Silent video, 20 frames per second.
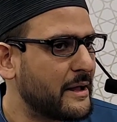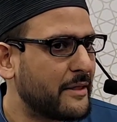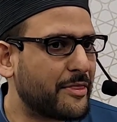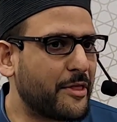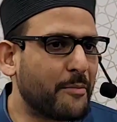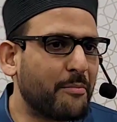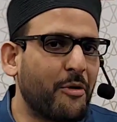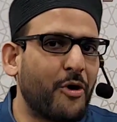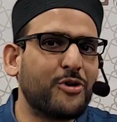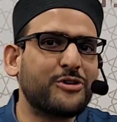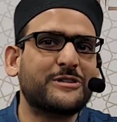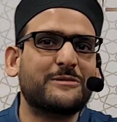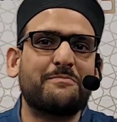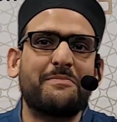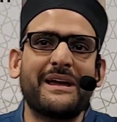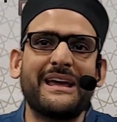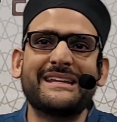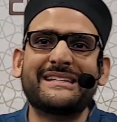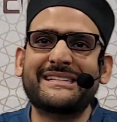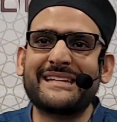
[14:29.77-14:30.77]
The most
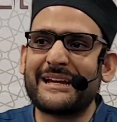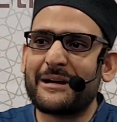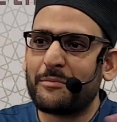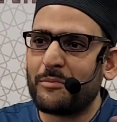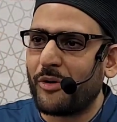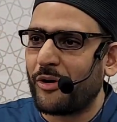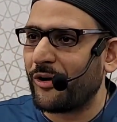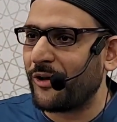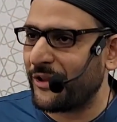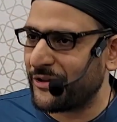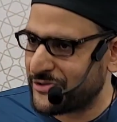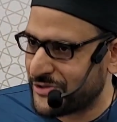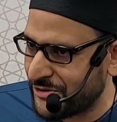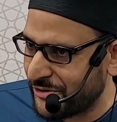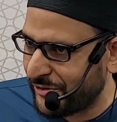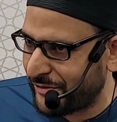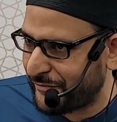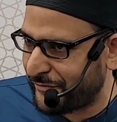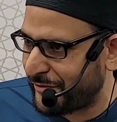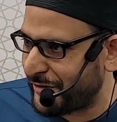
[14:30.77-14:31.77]
basic moral
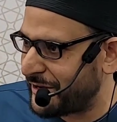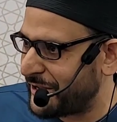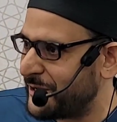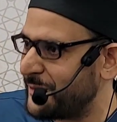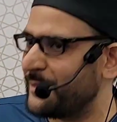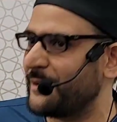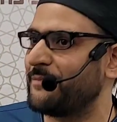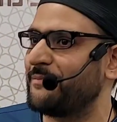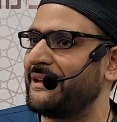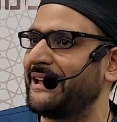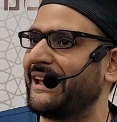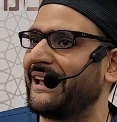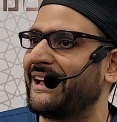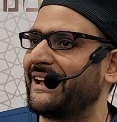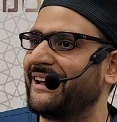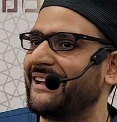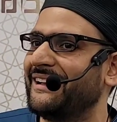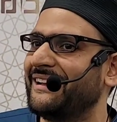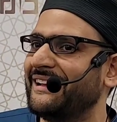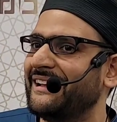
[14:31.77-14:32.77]
truth for a human
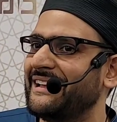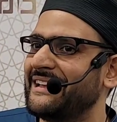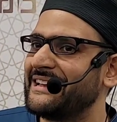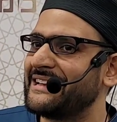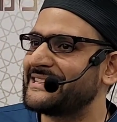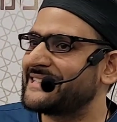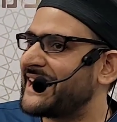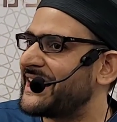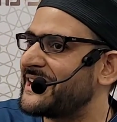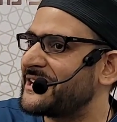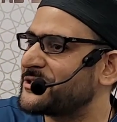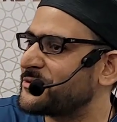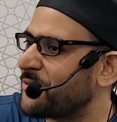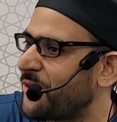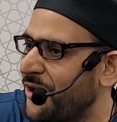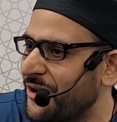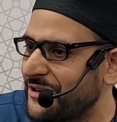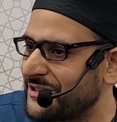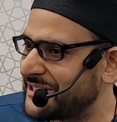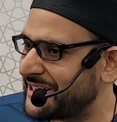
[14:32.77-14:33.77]
being is that it's
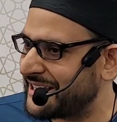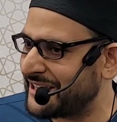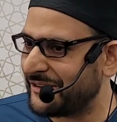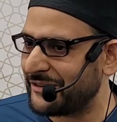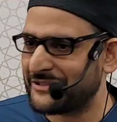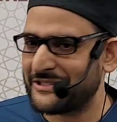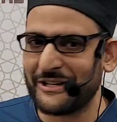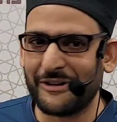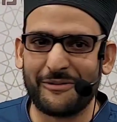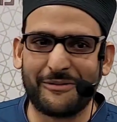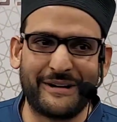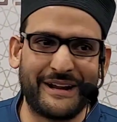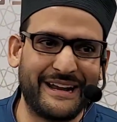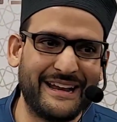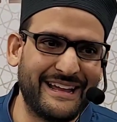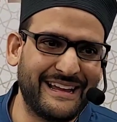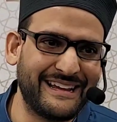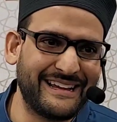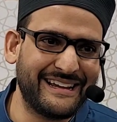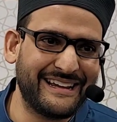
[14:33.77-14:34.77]
wrong to kill
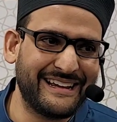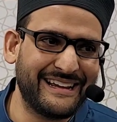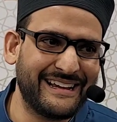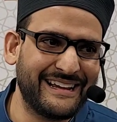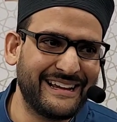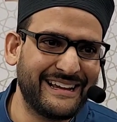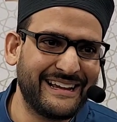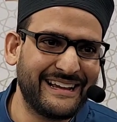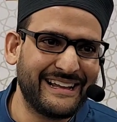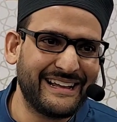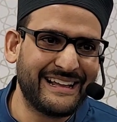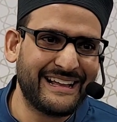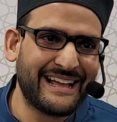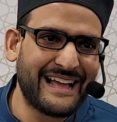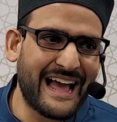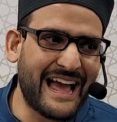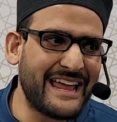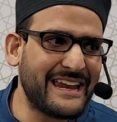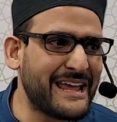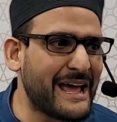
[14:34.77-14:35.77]
children.
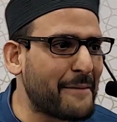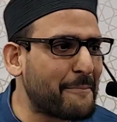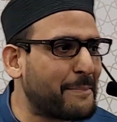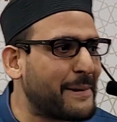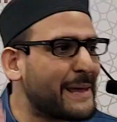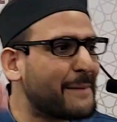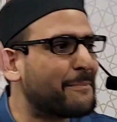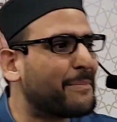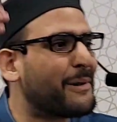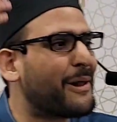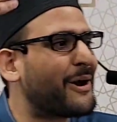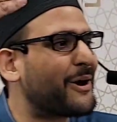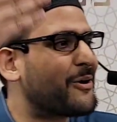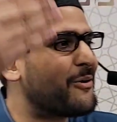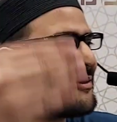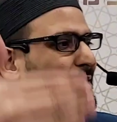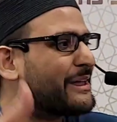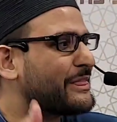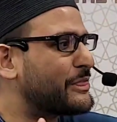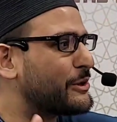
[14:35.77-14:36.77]
And yet people are
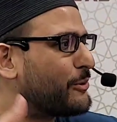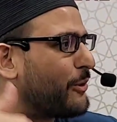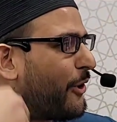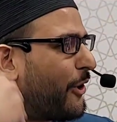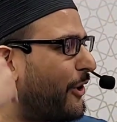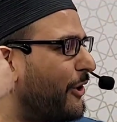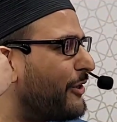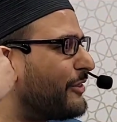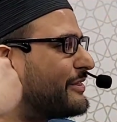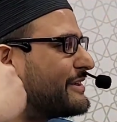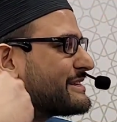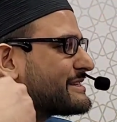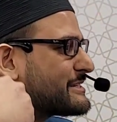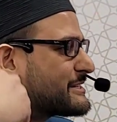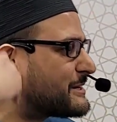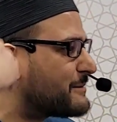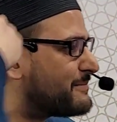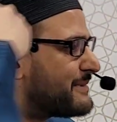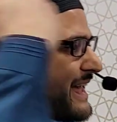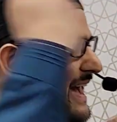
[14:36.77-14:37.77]
going through all these
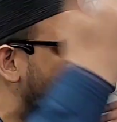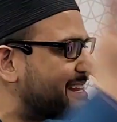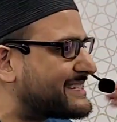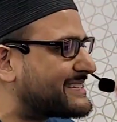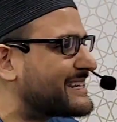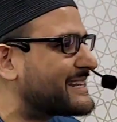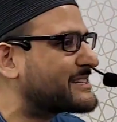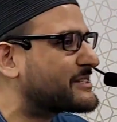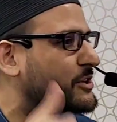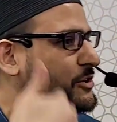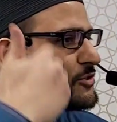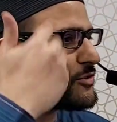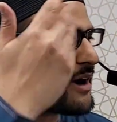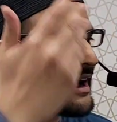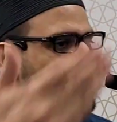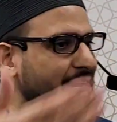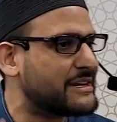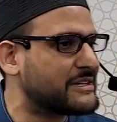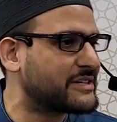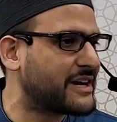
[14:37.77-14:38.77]
gymnastics to
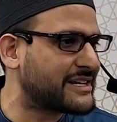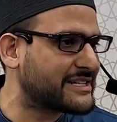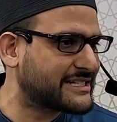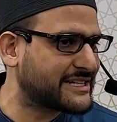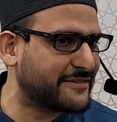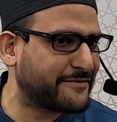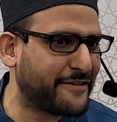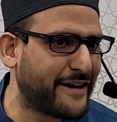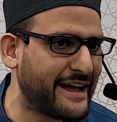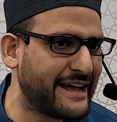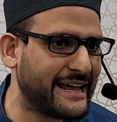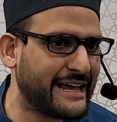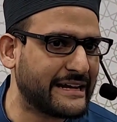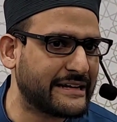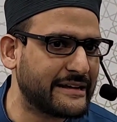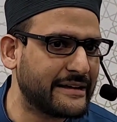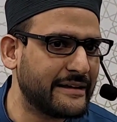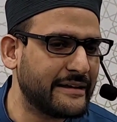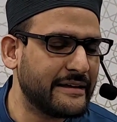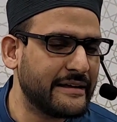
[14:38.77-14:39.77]
try to justify
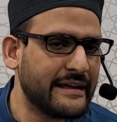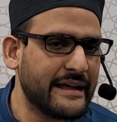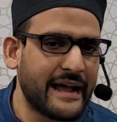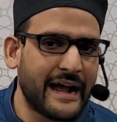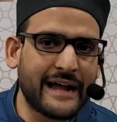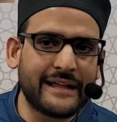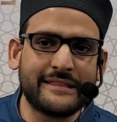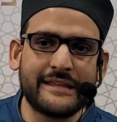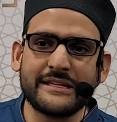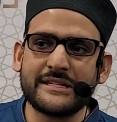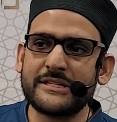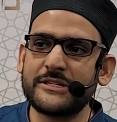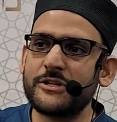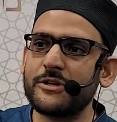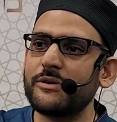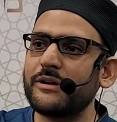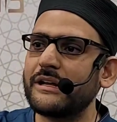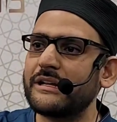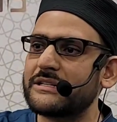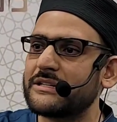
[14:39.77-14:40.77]
it. And these
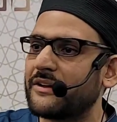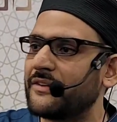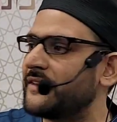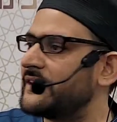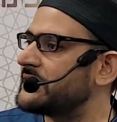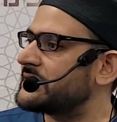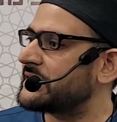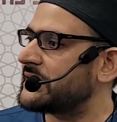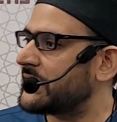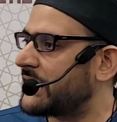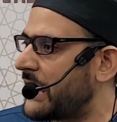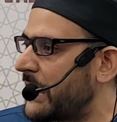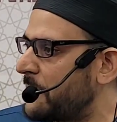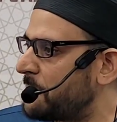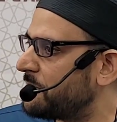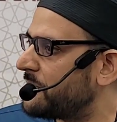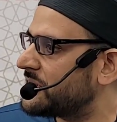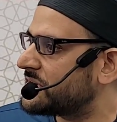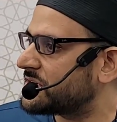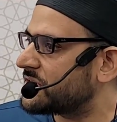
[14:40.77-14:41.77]
students on these
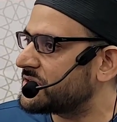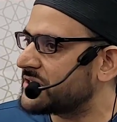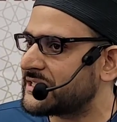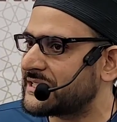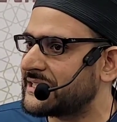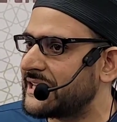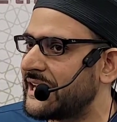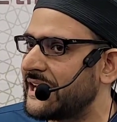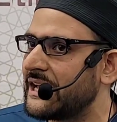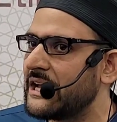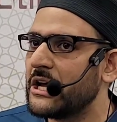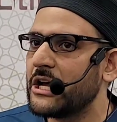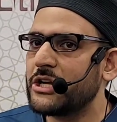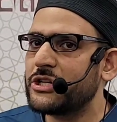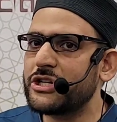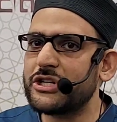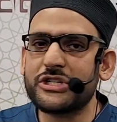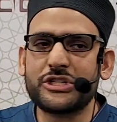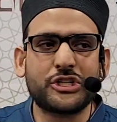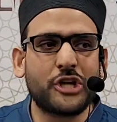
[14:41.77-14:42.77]
encampments are just saying,
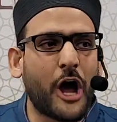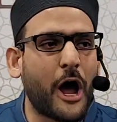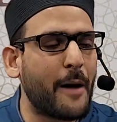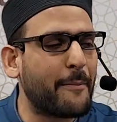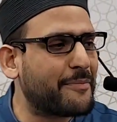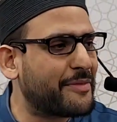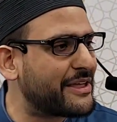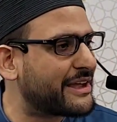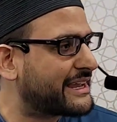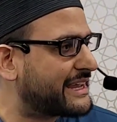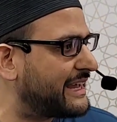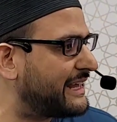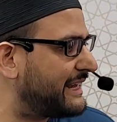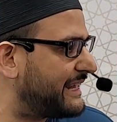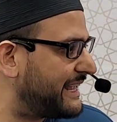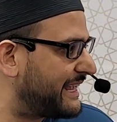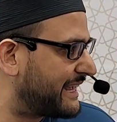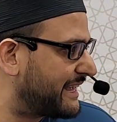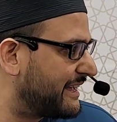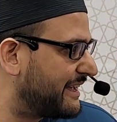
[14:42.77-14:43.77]
just stop the
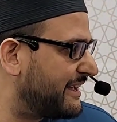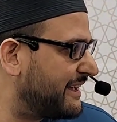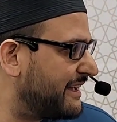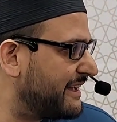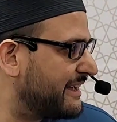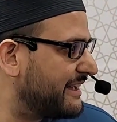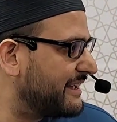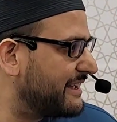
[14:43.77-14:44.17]
killing.